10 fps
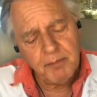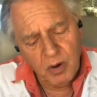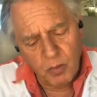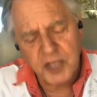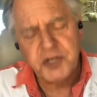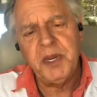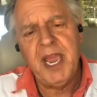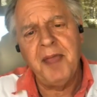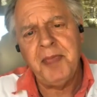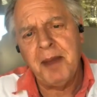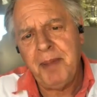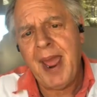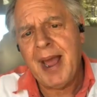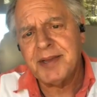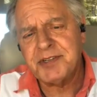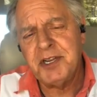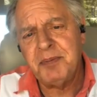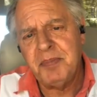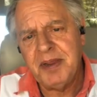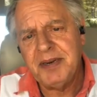But once we got that passed in